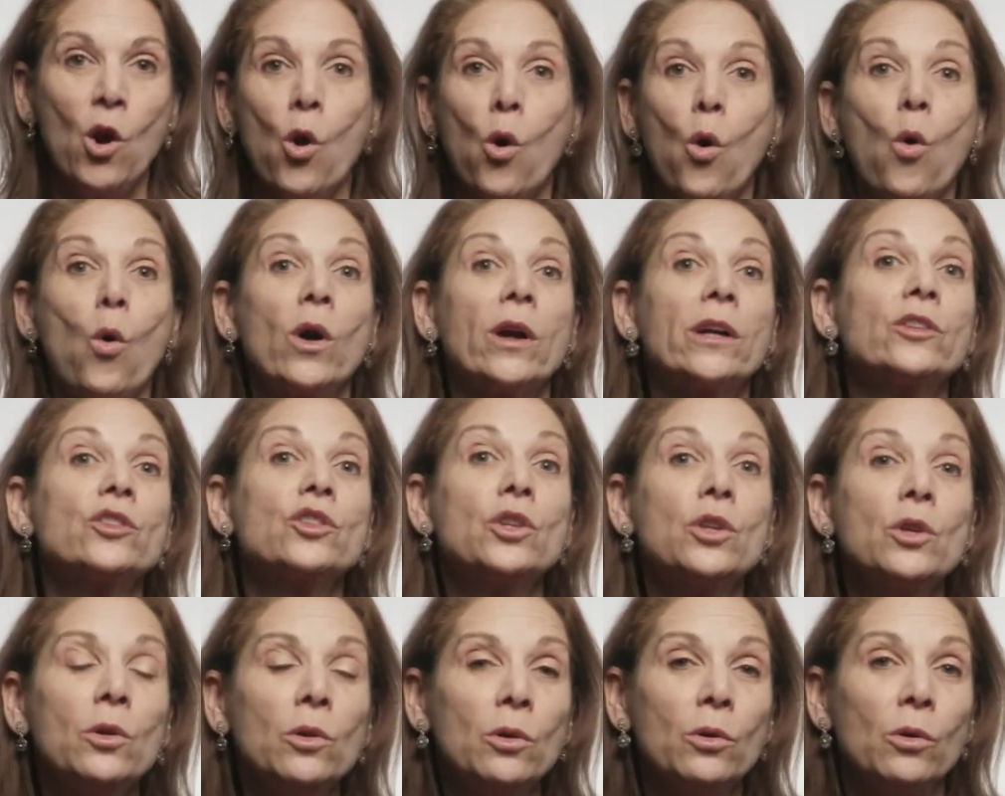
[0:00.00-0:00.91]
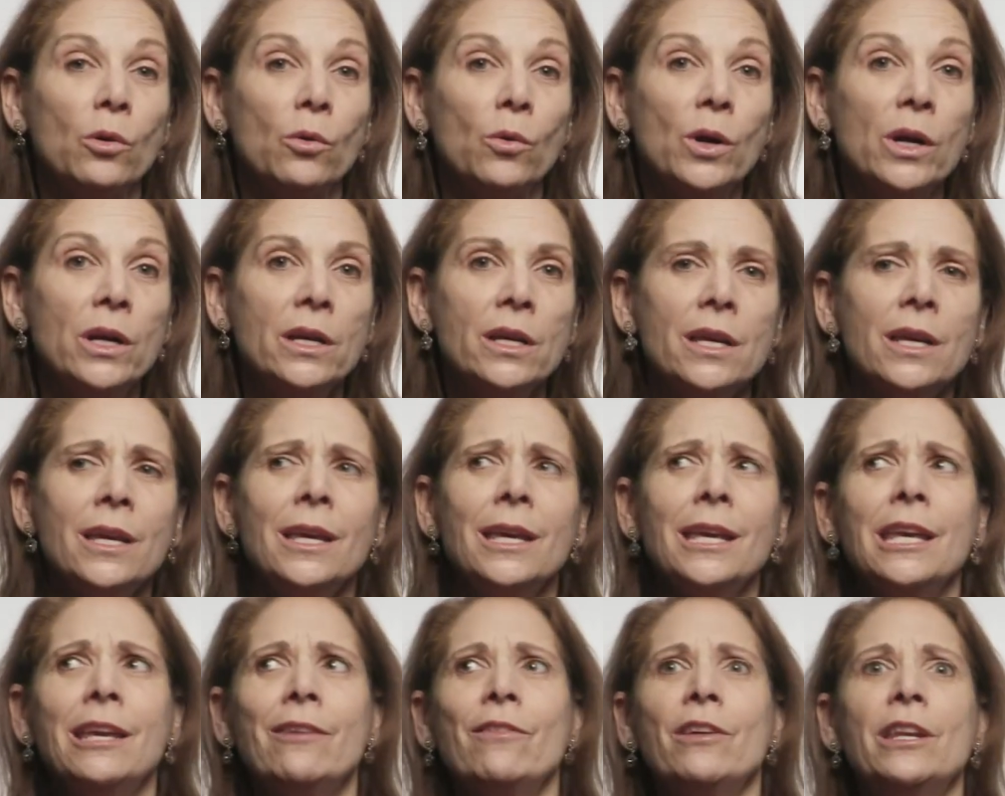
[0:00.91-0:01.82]
or two,
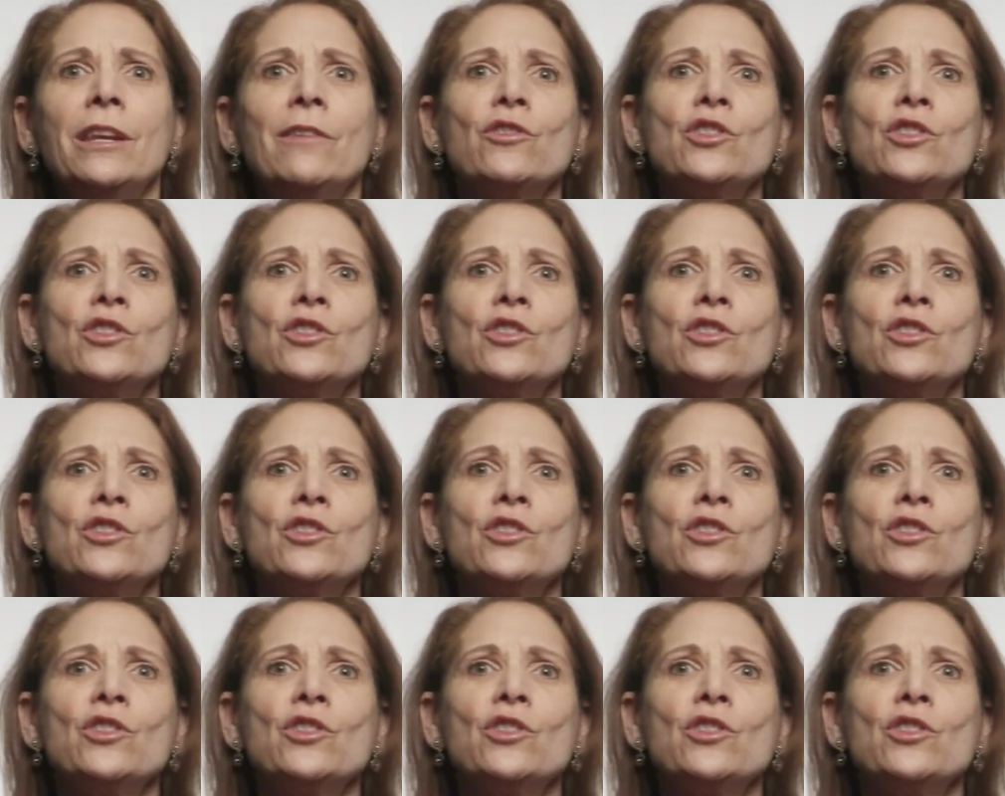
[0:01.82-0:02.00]
even if